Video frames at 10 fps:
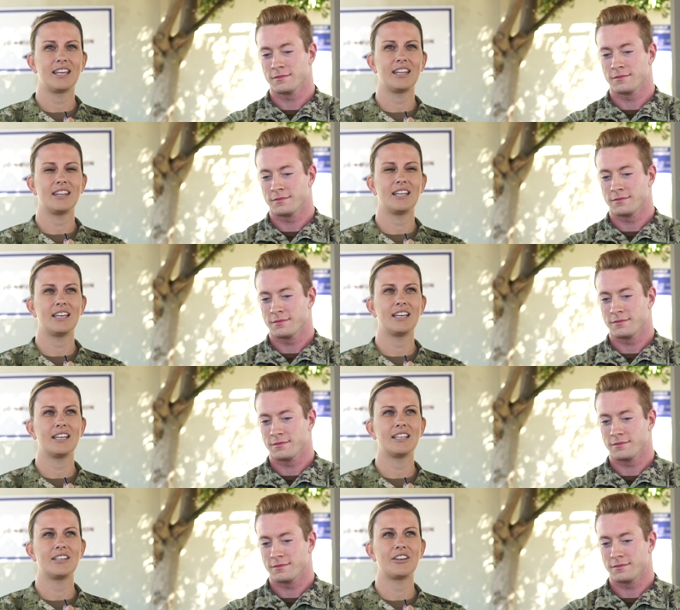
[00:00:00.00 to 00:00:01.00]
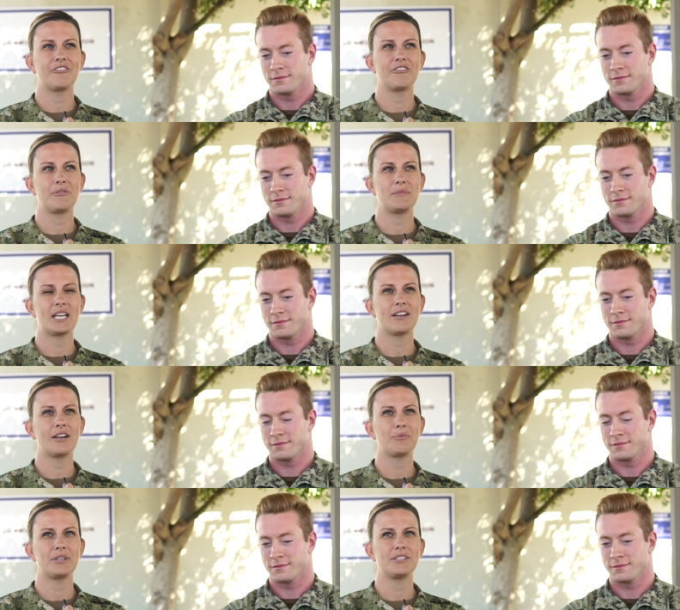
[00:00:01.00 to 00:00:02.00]
Speaker 1: and then from
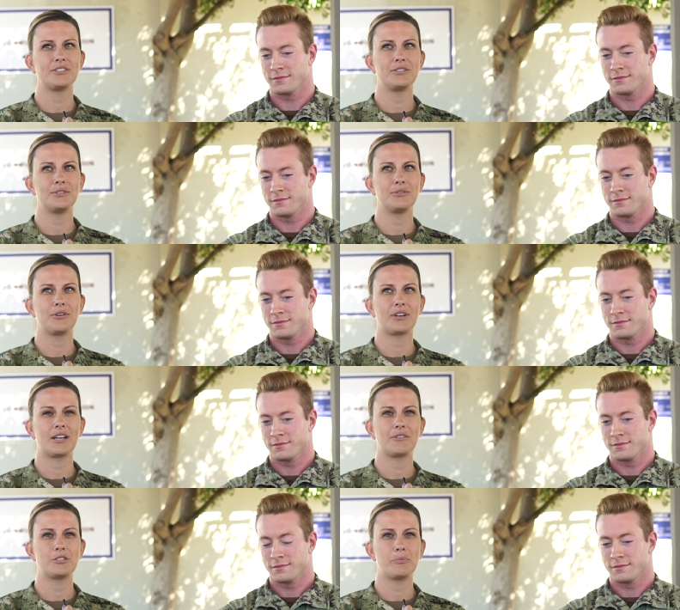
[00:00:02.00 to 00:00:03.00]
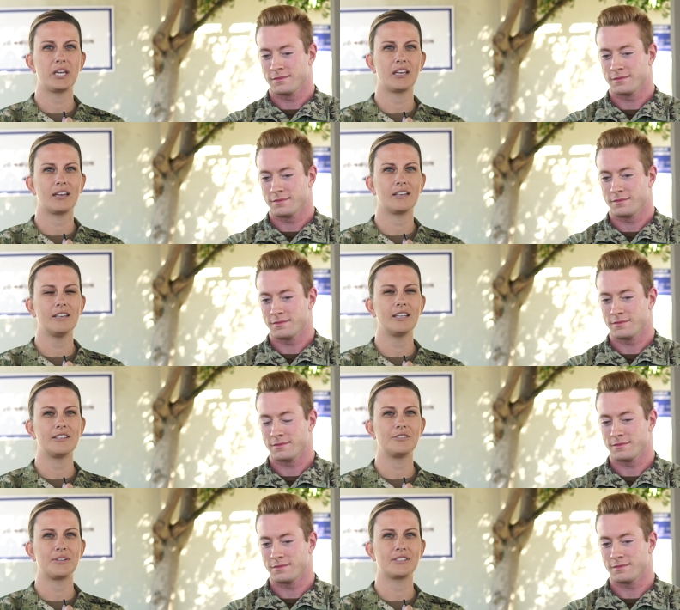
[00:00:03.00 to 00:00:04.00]
there I went to Okinawa, Japan,
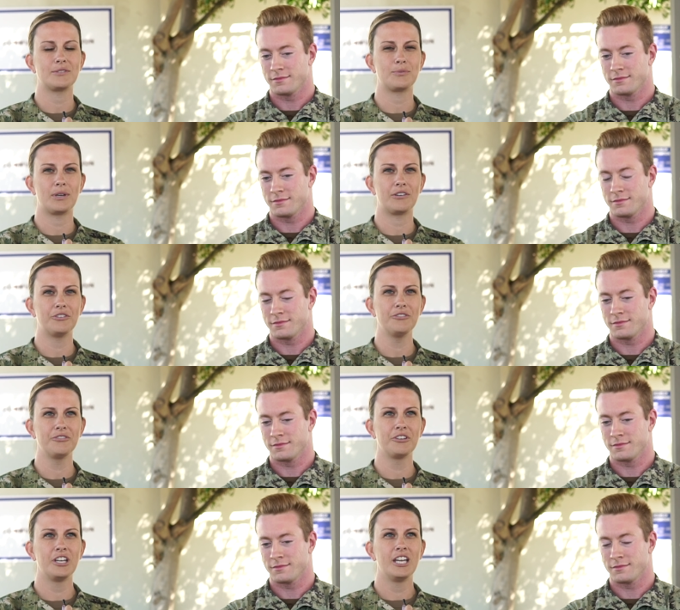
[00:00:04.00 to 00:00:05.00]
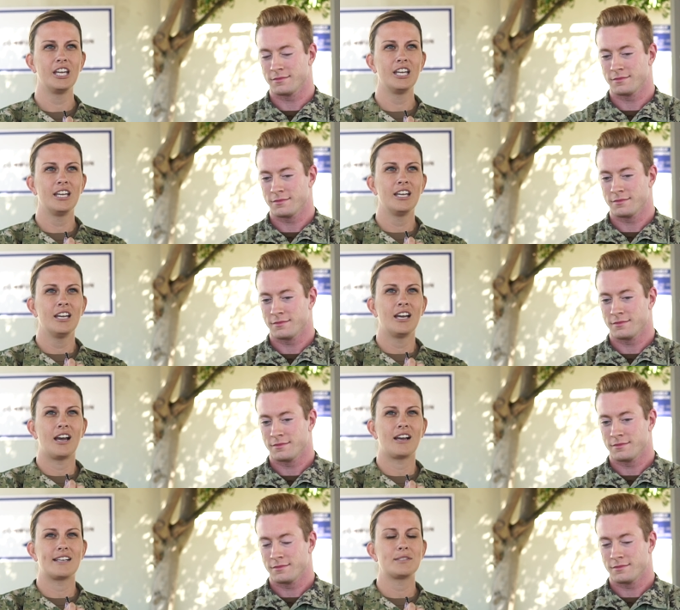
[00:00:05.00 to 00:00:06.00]
in 2012
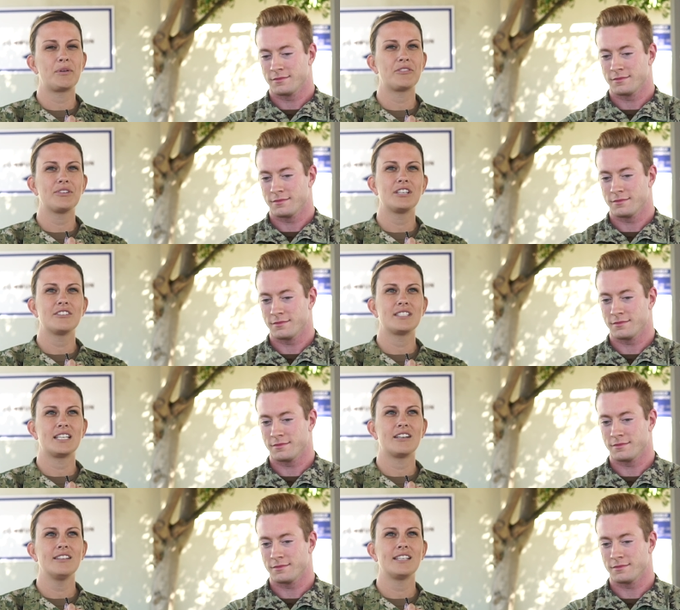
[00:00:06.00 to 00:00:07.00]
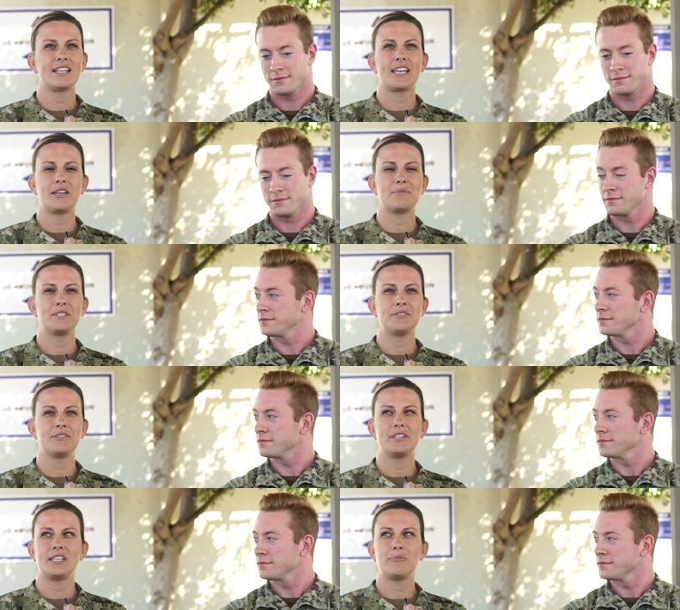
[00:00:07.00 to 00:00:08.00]
uh, spent three years there, and then I came
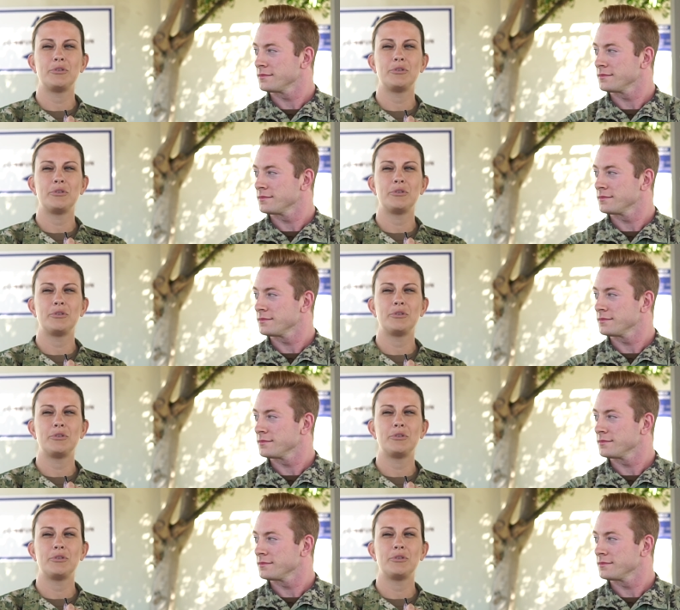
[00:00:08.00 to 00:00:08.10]
to the